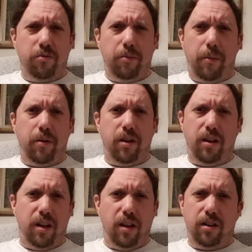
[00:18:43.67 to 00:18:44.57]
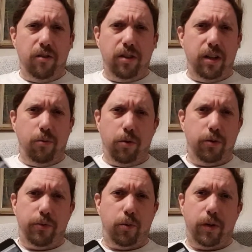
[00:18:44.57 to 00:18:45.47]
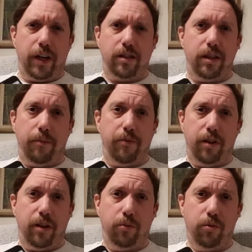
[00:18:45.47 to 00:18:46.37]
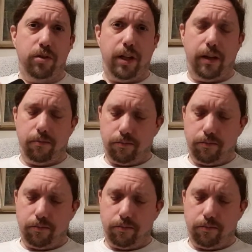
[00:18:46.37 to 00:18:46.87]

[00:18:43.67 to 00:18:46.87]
remember that I don't think there was a 4K slip for this, was there?